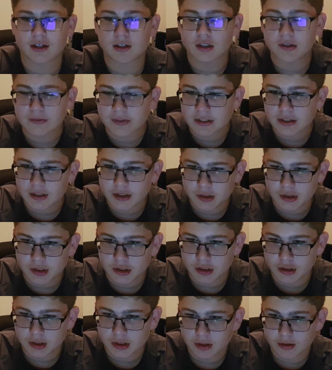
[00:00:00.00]
COVID. You could
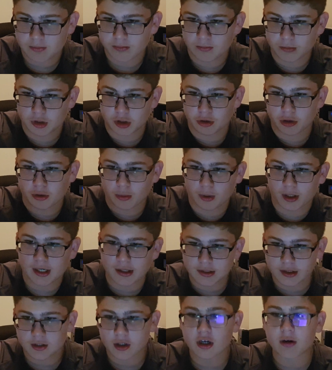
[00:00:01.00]
just do your
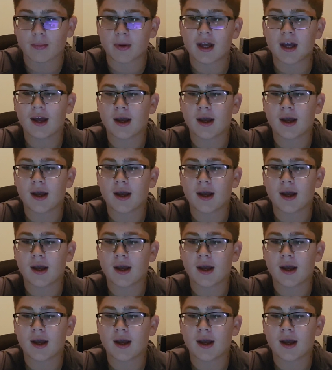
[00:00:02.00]
workouts at home.